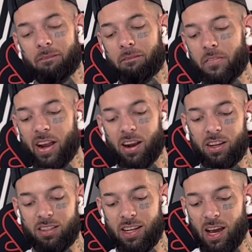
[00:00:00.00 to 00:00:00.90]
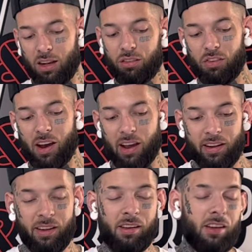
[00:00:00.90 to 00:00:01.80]
Very satisfying.
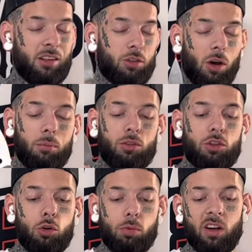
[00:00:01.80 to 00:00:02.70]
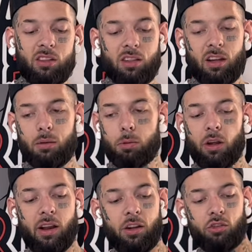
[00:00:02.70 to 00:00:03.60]
So I'm super excited to
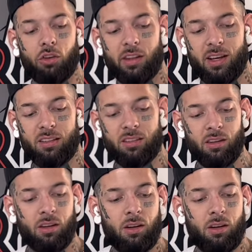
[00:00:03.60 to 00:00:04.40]
put an edge on this.